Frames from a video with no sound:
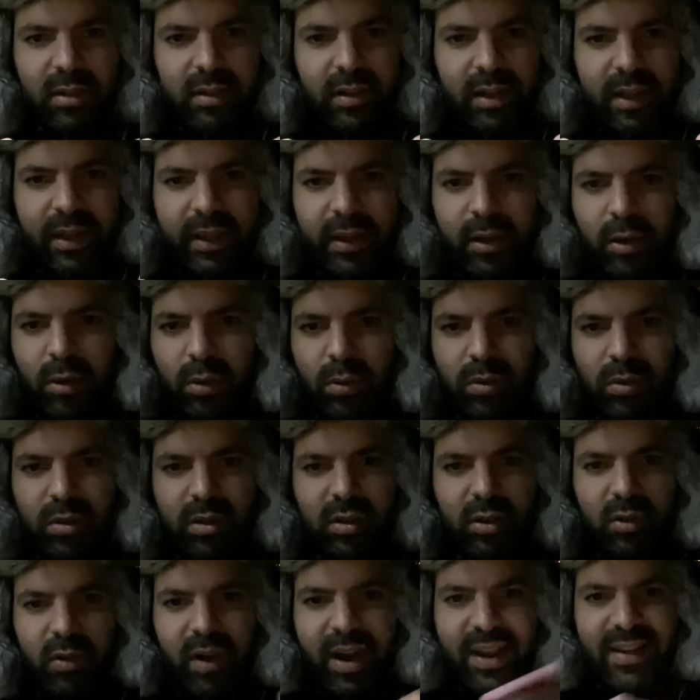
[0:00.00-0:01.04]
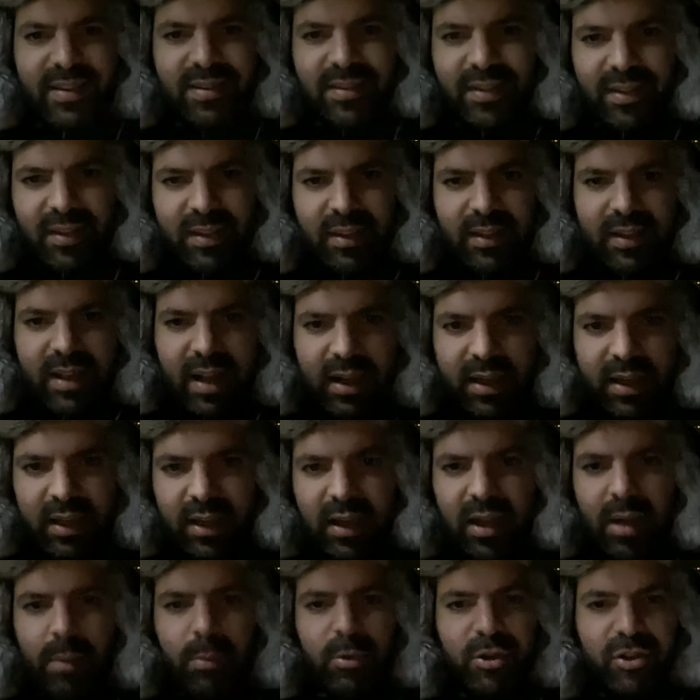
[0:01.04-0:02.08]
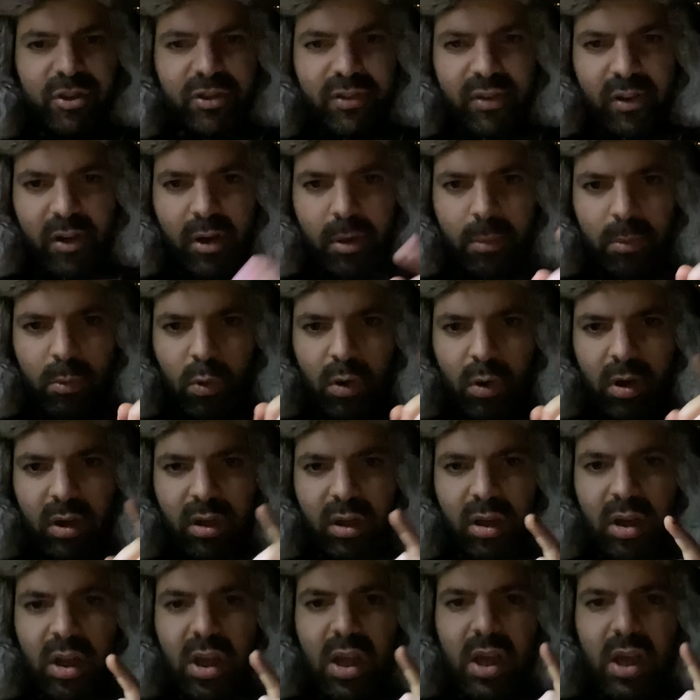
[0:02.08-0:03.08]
they own grasscity.com, which is the number one